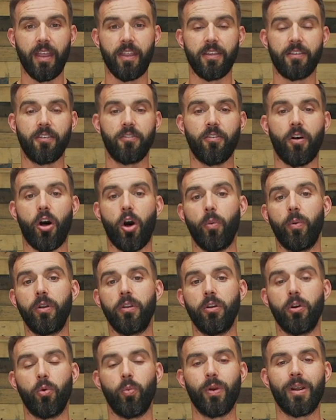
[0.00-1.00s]
This is all
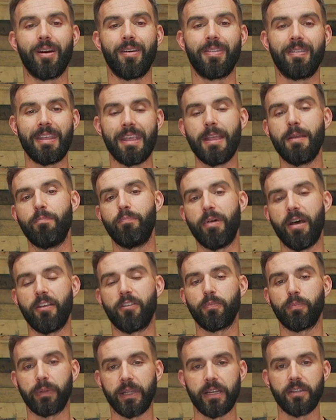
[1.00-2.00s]
we do. We are the
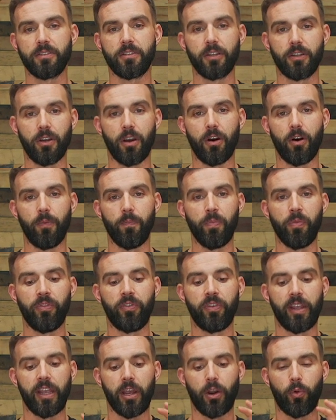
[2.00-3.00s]
best place to go
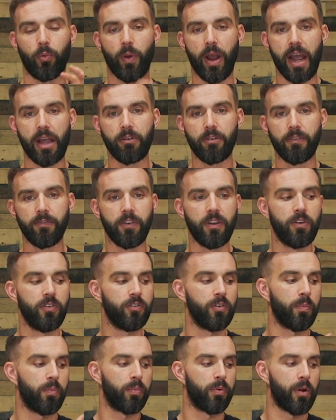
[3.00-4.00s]
to get ride reviews,